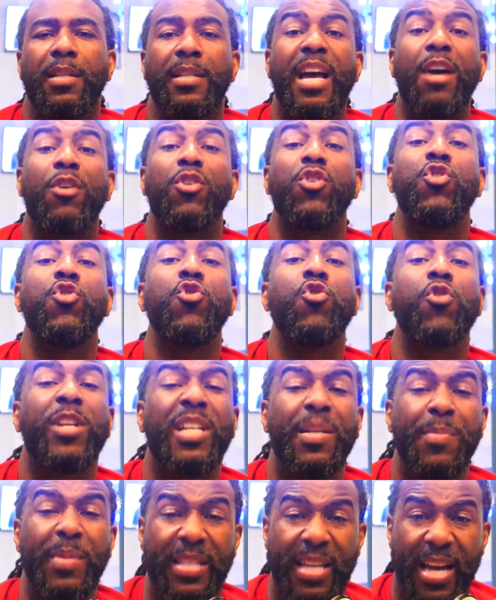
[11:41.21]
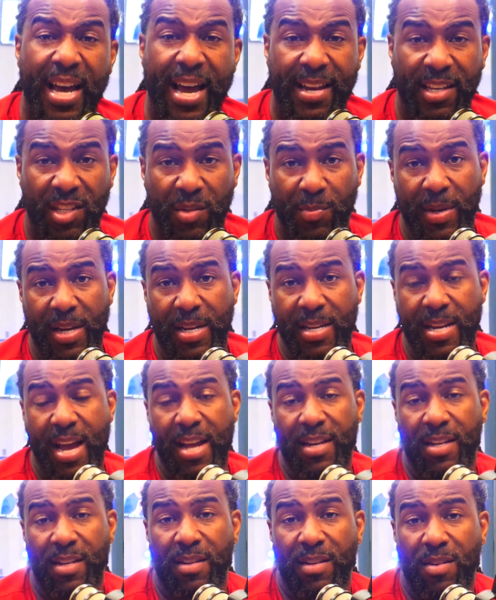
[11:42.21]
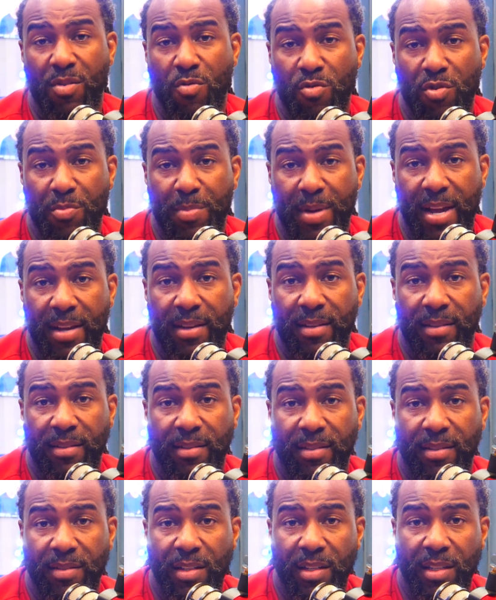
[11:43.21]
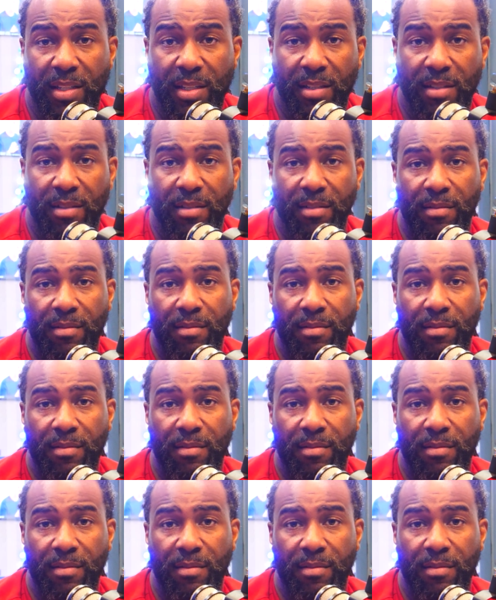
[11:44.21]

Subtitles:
Now you're going to be the highest paid non-quarterback in the league.